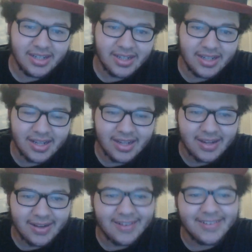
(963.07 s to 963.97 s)

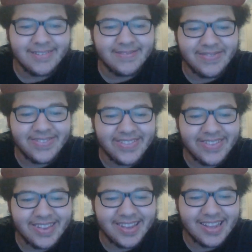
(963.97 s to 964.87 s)

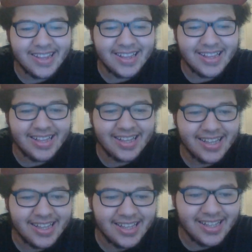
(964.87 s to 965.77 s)
Nothing is said.